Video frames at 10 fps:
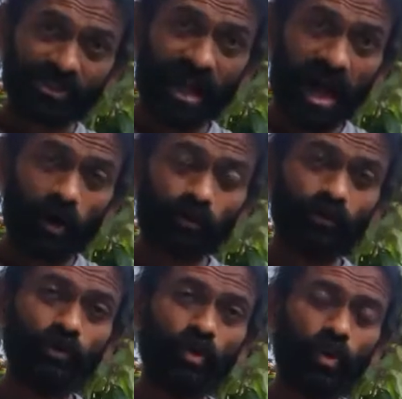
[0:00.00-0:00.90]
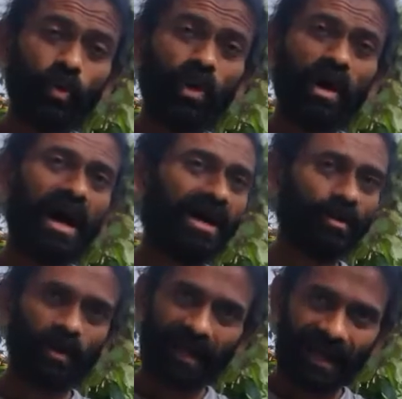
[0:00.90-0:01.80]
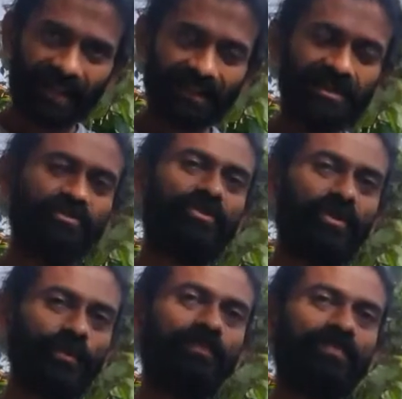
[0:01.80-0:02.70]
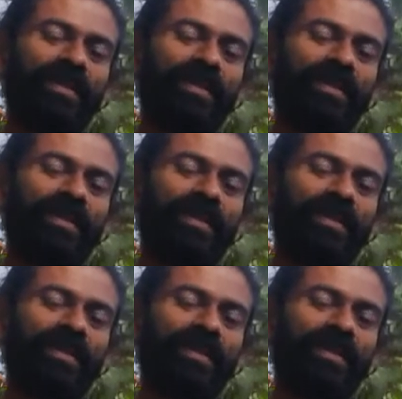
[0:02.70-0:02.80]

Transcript: now you know are not healthy for you.